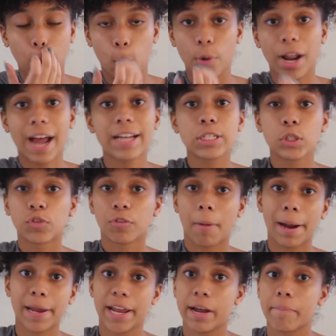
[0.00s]
what I do for
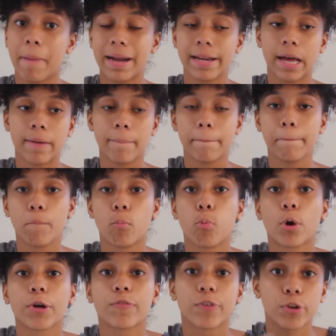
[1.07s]
my hair might not
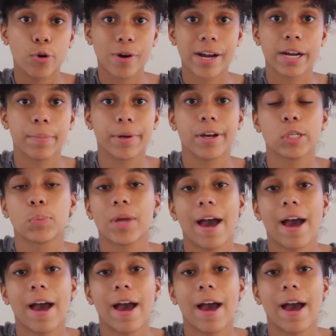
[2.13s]
work for your hair because we